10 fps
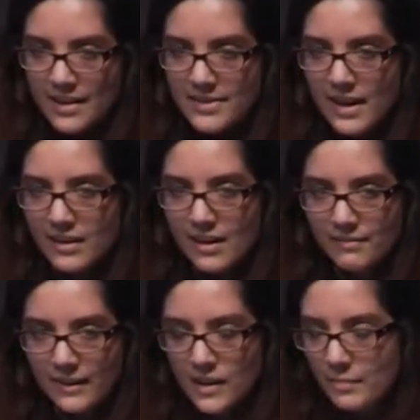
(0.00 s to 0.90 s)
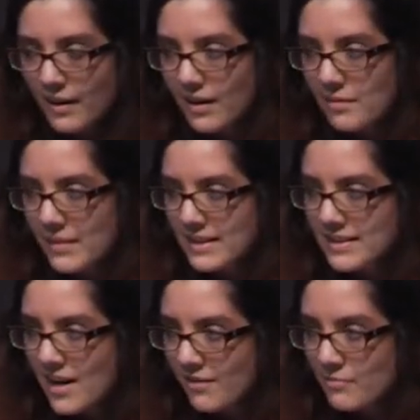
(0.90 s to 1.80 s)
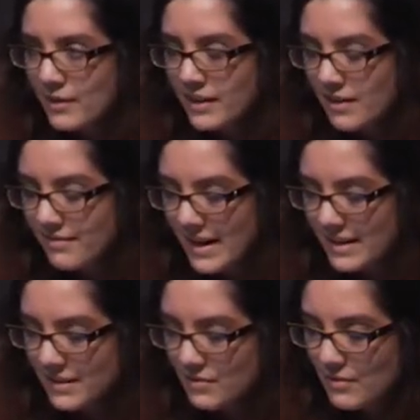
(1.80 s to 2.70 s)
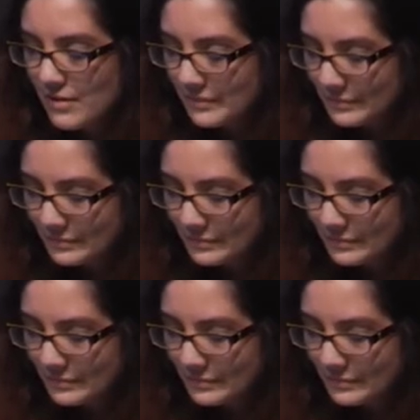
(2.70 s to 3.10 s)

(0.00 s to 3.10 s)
That all fell apart my sophomore year of high school.